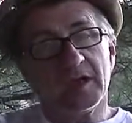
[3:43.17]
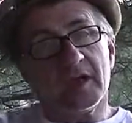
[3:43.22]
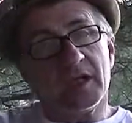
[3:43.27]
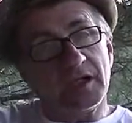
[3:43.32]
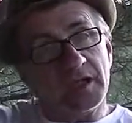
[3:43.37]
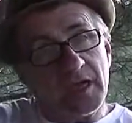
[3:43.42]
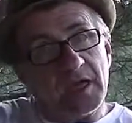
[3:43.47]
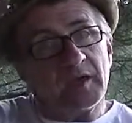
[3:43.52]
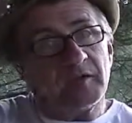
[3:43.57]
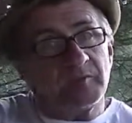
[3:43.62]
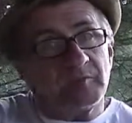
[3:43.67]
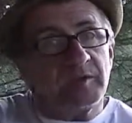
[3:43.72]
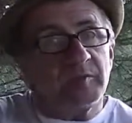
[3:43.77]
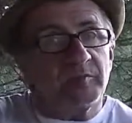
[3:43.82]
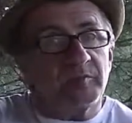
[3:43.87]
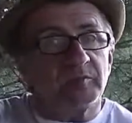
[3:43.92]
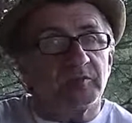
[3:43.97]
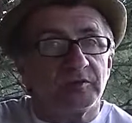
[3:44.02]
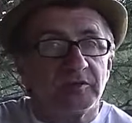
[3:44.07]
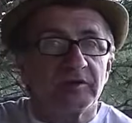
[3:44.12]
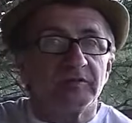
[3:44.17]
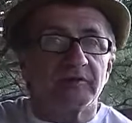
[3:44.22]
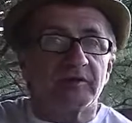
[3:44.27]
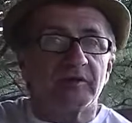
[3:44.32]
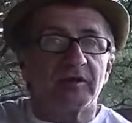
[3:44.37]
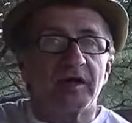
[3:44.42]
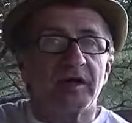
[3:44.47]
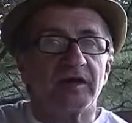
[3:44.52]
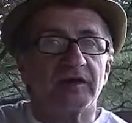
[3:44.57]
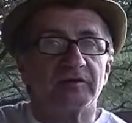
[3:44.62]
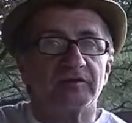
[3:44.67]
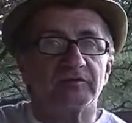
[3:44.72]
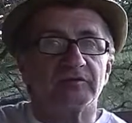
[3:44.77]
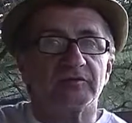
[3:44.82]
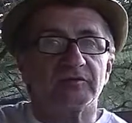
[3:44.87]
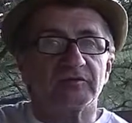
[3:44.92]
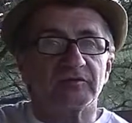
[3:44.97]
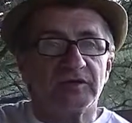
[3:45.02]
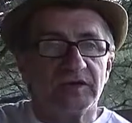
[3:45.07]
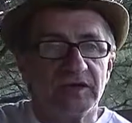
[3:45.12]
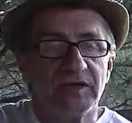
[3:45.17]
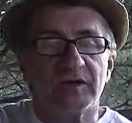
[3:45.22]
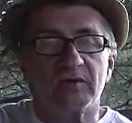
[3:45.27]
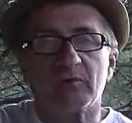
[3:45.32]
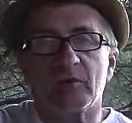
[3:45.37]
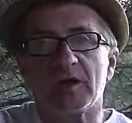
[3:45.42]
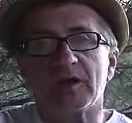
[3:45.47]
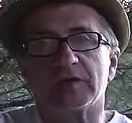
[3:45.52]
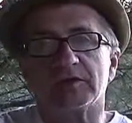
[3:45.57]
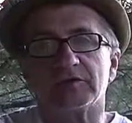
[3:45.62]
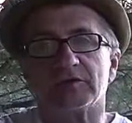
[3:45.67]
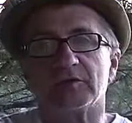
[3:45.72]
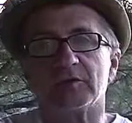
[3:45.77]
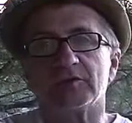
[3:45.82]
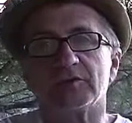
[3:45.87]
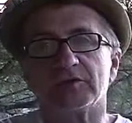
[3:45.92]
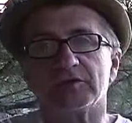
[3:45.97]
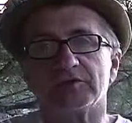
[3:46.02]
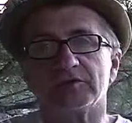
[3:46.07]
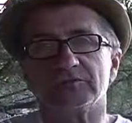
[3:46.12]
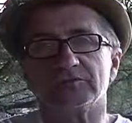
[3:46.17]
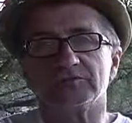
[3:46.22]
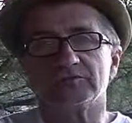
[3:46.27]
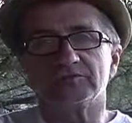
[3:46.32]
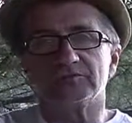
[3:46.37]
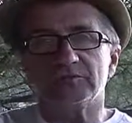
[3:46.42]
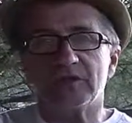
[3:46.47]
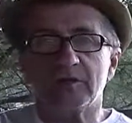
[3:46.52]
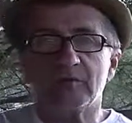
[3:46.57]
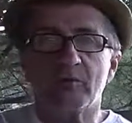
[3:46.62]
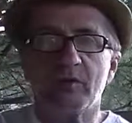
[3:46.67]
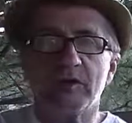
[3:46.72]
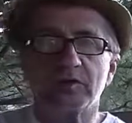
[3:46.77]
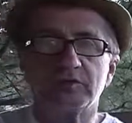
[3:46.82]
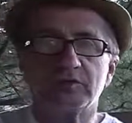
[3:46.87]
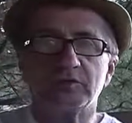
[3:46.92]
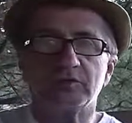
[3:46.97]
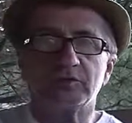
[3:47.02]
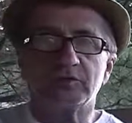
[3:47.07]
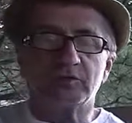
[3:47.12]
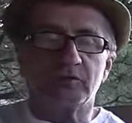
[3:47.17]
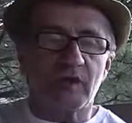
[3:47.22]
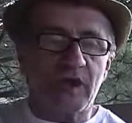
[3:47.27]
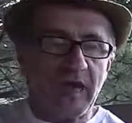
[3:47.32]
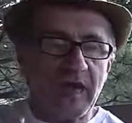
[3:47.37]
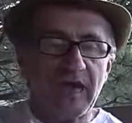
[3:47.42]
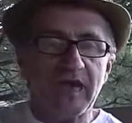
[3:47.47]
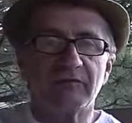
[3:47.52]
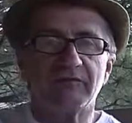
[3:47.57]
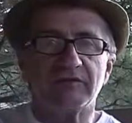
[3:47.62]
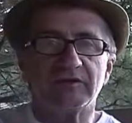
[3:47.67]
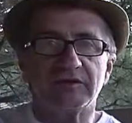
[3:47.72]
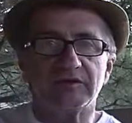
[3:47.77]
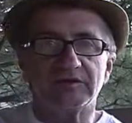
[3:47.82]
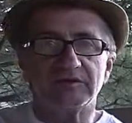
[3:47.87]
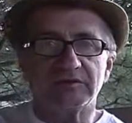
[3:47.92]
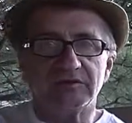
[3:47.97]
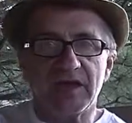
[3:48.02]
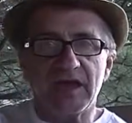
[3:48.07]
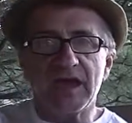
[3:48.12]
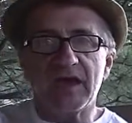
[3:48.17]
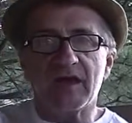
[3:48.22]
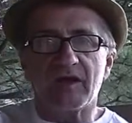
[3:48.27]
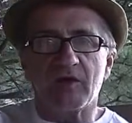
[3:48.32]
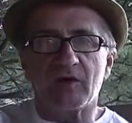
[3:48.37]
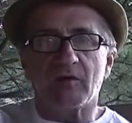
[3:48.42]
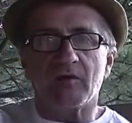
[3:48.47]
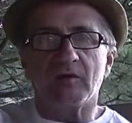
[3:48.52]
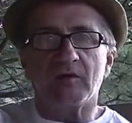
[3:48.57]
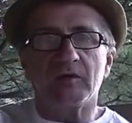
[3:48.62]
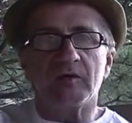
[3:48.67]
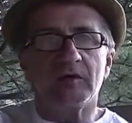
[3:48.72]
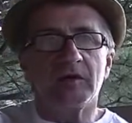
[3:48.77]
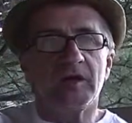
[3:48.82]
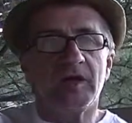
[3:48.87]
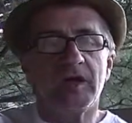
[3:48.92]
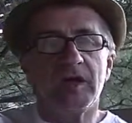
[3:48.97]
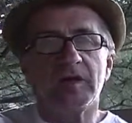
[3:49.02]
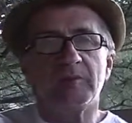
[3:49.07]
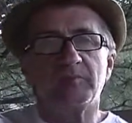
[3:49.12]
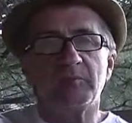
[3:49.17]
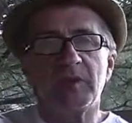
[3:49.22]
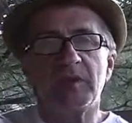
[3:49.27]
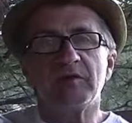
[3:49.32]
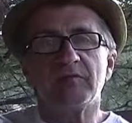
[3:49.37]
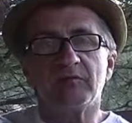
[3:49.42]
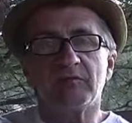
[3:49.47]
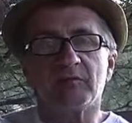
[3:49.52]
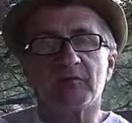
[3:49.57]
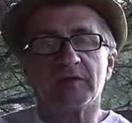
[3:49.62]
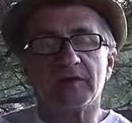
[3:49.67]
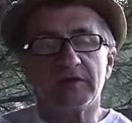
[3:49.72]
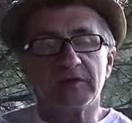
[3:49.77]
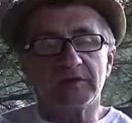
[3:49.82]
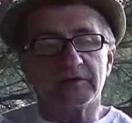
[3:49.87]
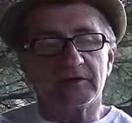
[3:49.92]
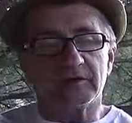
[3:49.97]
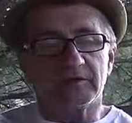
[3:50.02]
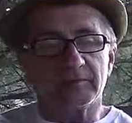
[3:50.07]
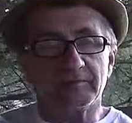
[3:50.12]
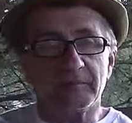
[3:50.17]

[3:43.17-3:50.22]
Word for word: A lot of people live their lives, get it while it's good. They want to have it now and pay for it later.